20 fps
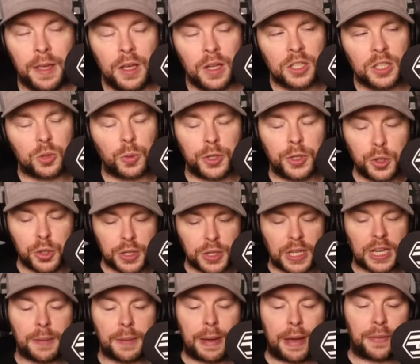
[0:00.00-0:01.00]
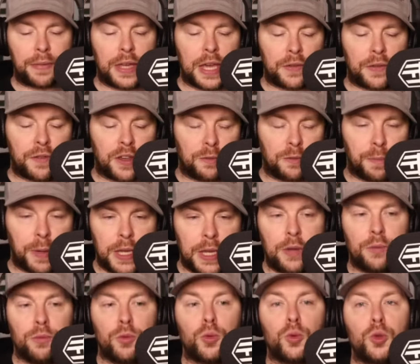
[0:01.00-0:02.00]
So when you think about the F F P
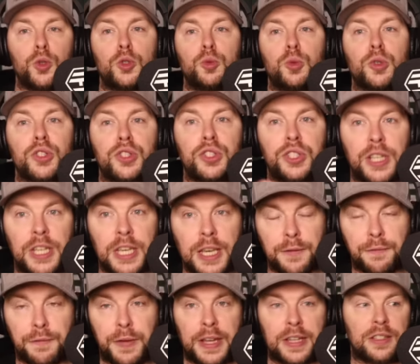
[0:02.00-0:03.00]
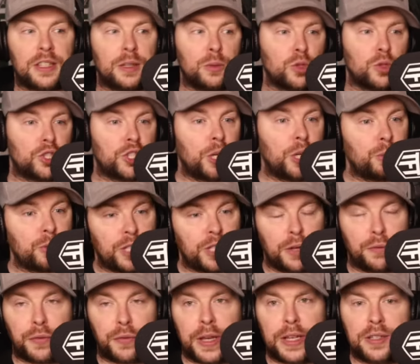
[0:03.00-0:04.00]
rules, what City are facing, what Chelsea are
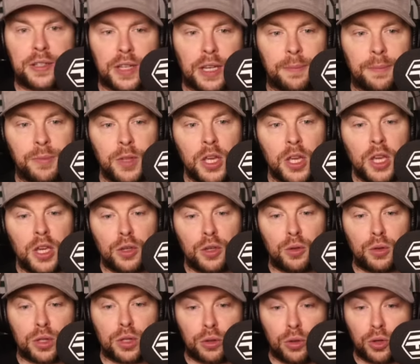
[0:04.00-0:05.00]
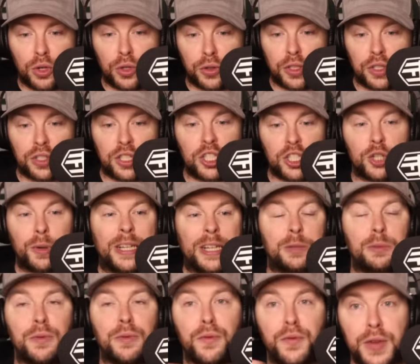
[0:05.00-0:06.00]
facing, you look at the situation
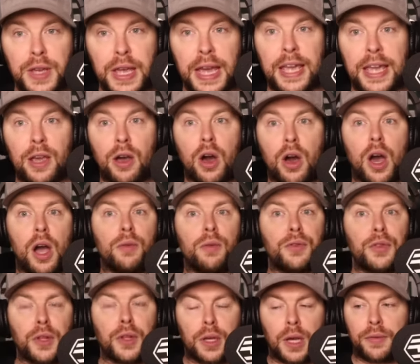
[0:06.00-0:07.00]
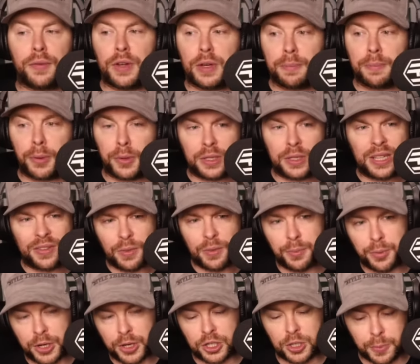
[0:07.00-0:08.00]
with V A R and the governing bodies having
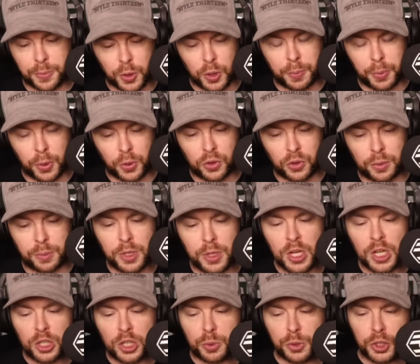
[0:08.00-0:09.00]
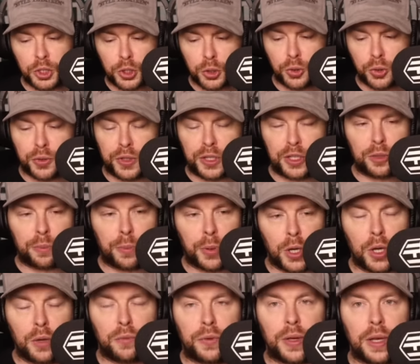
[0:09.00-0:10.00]
pressure put upon them to ensure things are
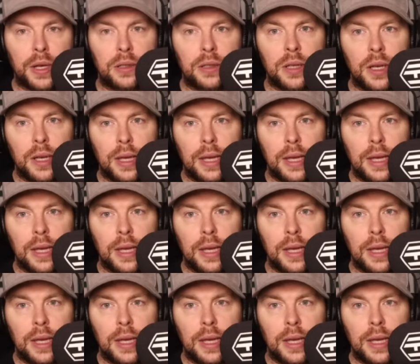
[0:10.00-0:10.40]
perfect.